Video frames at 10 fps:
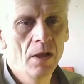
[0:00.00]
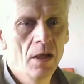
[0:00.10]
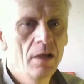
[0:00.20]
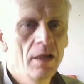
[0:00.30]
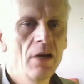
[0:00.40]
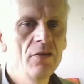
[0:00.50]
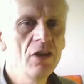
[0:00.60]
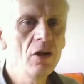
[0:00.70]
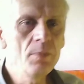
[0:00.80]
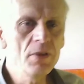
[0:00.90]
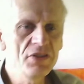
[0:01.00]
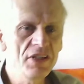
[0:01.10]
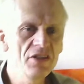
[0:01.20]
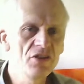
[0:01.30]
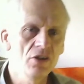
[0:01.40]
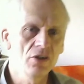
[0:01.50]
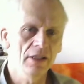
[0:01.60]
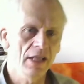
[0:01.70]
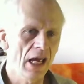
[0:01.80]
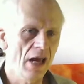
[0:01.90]
Now the open G
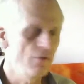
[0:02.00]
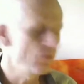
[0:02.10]
tuning have